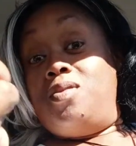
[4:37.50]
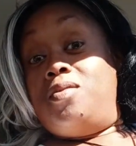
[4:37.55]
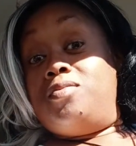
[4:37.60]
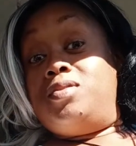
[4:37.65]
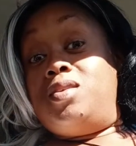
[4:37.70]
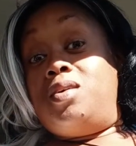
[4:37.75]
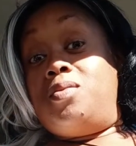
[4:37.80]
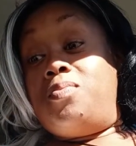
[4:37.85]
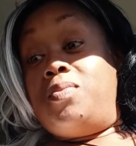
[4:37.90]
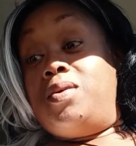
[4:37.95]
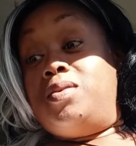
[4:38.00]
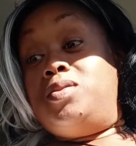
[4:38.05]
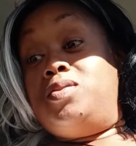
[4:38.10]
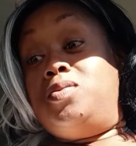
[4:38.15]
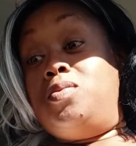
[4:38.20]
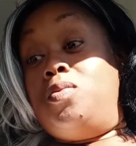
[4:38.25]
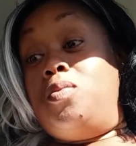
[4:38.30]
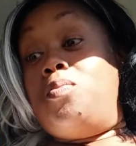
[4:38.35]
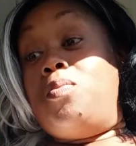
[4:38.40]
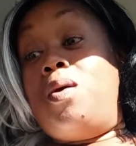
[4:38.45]
what I was talking about
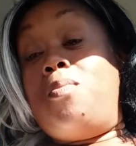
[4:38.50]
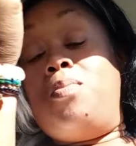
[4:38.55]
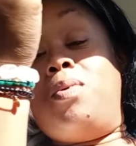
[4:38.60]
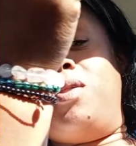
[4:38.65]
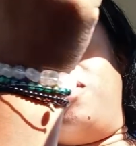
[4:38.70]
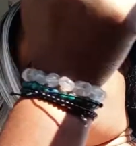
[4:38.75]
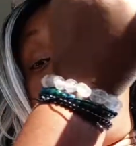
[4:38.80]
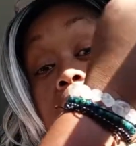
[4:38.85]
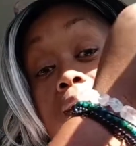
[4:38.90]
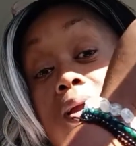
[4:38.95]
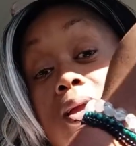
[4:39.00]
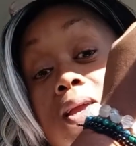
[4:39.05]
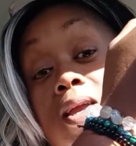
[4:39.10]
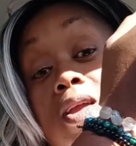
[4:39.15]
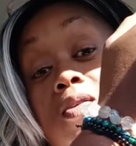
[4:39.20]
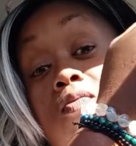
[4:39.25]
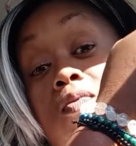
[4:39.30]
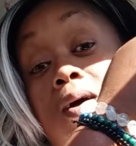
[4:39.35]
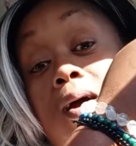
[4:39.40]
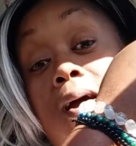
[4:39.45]
too. My motherfucking
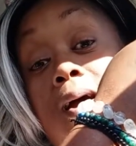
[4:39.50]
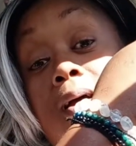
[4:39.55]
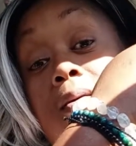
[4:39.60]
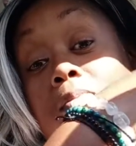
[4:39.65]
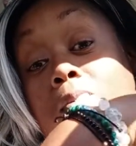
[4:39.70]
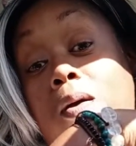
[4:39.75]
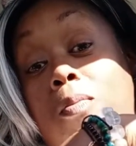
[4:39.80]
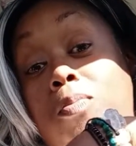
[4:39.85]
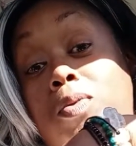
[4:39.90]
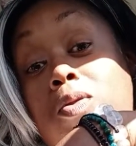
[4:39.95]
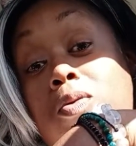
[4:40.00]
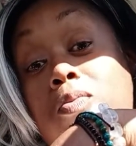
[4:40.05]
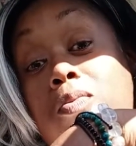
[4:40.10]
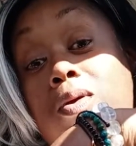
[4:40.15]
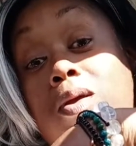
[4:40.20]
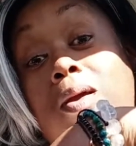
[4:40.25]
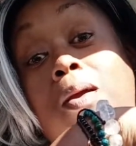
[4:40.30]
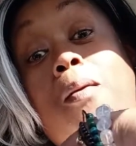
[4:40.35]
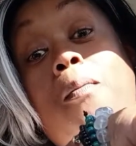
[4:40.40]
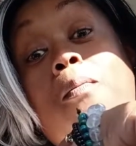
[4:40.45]
evil eye, my blue
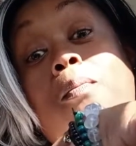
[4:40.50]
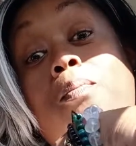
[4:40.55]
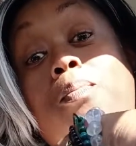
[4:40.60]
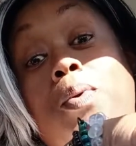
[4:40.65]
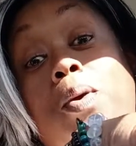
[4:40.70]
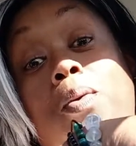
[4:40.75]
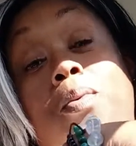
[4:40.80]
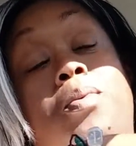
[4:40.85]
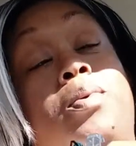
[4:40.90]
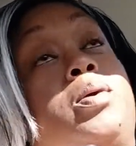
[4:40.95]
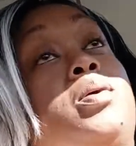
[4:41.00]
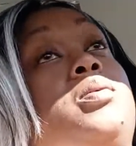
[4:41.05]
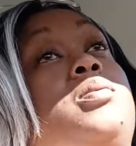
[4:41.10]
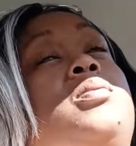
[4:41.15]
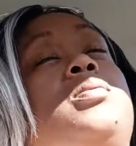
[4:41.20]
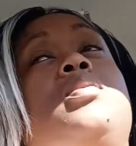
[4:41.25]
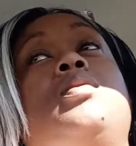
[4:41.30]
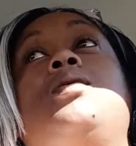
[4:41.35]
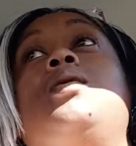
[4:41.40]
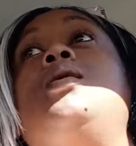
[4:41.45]
one, broke.
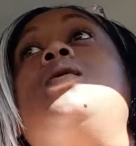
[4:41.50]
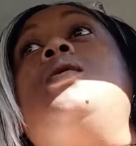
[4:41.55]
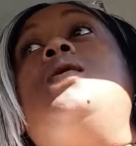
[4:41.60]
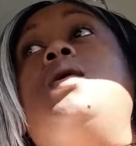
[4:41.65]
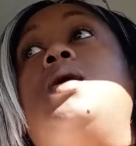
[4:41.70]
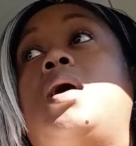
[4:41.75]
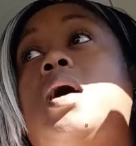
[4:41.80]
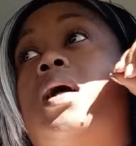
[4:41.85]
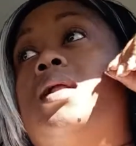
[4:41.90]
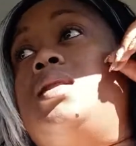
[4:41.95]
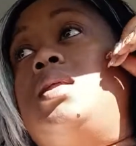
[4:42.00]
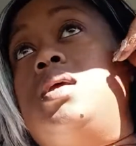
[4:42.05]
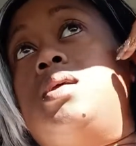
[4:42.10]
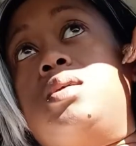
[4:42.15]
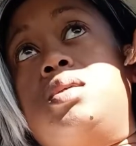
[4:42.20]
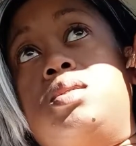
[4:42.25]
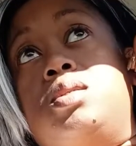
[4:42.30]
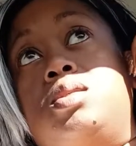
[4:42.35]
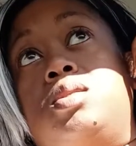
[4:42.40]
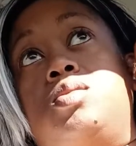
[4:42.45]
I think
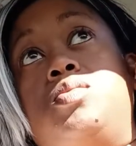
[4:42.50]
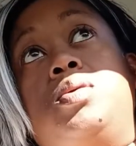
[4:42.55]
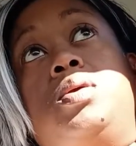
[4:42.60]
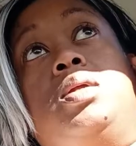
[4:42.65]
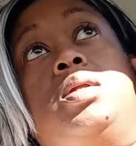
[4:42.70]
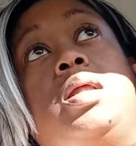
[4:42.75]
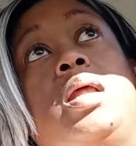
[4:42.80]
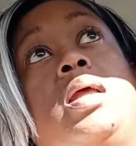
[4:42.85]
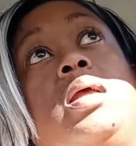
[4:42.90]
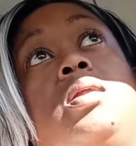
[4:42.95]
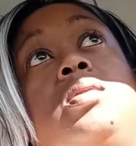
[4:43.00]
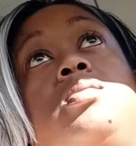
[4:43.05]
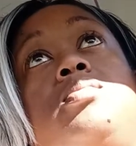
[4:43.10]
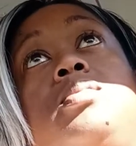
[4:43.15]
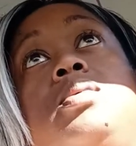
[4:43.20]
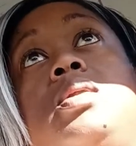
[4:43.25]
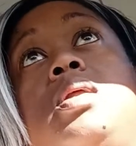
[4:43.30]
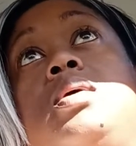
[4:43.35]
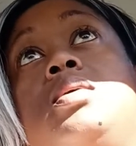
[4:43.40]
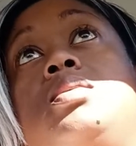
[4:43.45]
it's three
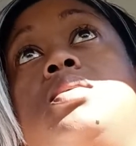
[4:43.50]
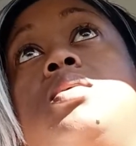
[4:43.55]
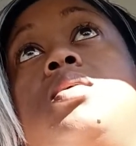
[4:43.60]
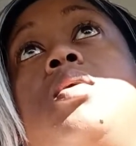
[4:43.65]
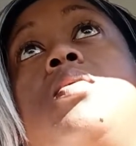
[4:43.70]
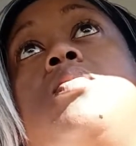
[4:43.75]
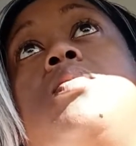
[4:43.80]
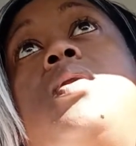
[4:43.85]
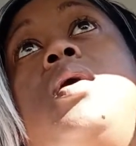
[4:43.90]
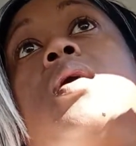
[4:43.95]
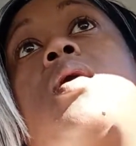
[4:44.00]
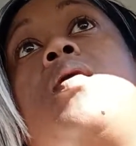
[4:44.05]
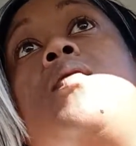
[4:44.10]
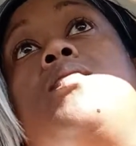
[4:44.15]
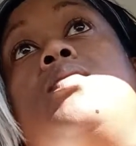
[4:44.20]
nights ago now. I